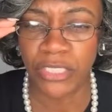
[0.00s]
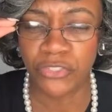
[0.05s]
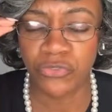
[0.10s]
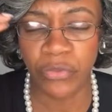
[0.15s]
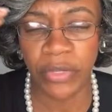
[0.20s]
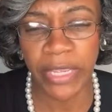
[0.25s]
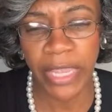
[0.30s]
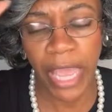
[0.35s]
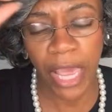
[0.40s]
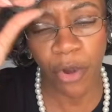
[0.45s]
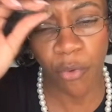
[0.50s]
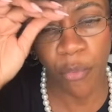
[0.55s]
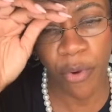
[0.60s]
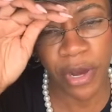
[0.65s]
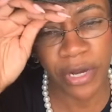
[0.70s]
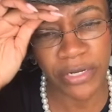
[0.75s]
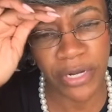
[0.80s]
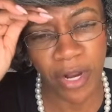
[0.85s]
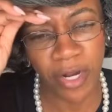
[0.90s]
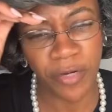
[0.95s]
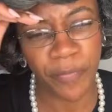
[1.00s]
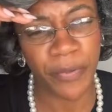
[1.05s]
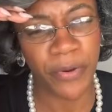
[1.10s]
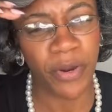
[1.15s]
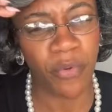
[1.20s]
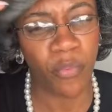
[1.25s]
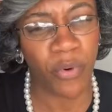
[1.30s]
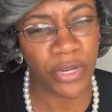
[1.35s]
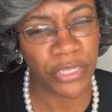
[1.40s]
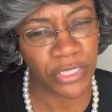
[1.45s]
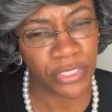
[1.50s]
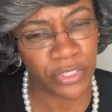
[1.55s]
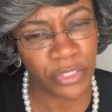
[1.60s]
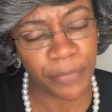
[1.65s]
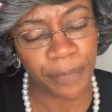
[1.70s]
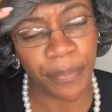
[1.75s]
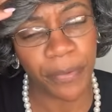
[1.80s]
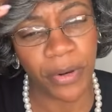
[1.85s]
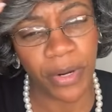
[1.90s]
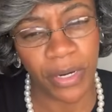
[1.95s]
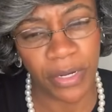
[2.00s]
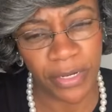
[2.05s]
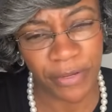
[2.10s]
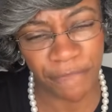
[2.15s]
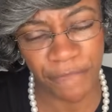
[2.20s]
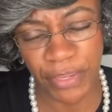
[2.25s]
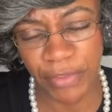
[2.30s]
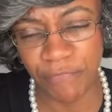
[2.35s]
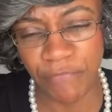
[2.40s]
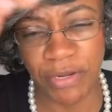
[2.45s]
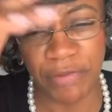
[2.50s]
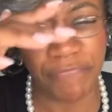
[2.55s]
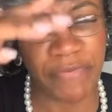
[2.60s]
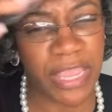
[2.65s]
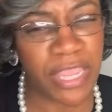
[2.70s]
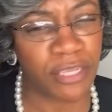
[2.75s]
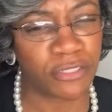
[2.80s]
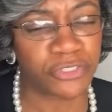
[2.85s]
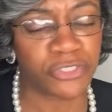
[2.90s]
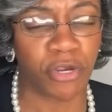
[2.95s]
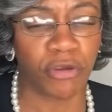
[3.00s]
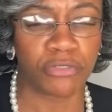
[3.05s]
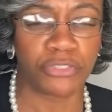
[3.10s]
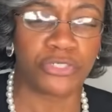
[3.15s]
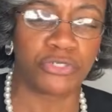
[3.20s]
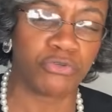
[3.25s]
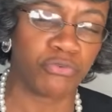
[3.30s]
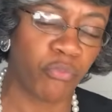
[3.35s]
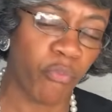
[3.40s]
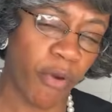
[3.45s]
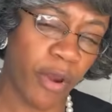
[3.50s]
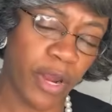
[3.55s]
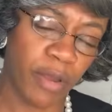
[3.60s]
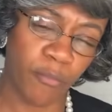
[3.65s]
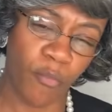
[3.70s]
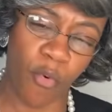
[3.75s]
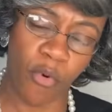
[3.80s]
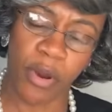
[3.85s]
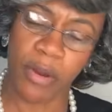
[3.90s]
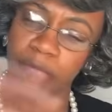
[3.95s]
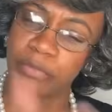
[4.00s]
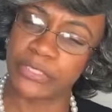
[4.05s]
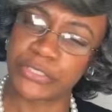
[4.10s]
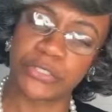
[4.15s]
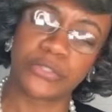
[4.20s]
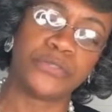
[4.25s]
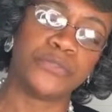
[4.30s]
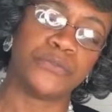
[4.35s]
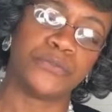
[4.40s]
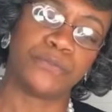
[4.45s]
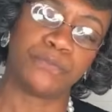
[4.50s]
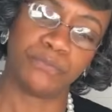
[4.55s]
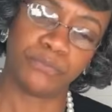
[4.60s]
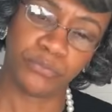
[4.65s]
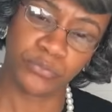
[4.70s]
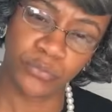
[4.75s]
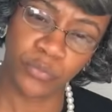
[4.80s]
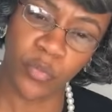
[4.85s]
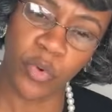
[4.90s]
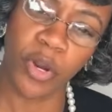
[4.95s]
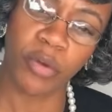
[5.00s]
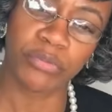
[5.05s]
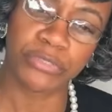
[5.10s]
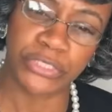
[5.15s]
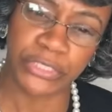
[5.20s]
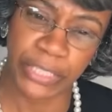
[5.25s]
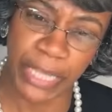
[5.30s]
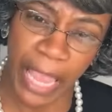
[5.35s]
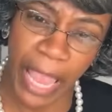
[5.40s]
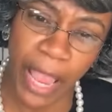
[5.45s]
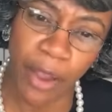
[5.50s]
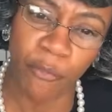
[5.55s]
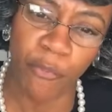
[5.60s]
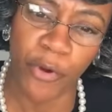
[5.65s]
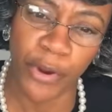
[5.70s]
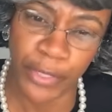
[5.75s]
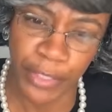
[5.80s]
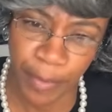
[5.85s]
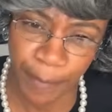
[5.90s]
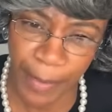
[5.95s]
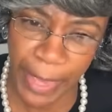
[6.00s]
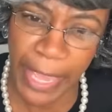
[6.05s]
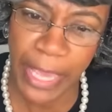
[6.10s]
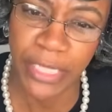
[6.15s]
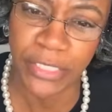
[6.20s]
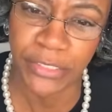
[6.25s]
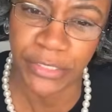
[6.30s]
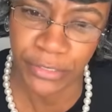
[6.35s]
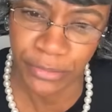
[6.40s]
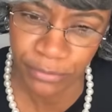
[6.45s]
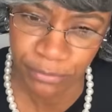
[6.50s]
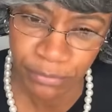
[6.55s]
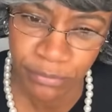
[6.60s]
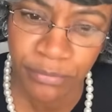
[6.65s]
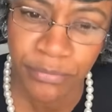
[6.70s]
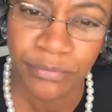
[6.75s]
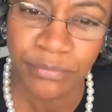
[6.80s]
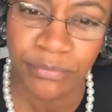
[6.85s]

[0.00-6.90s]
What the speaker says: You ain't got to wear a dirty pair. Wear your good pair. Even if they your church shoes, wear them to school. Wear what you got. Wear your best.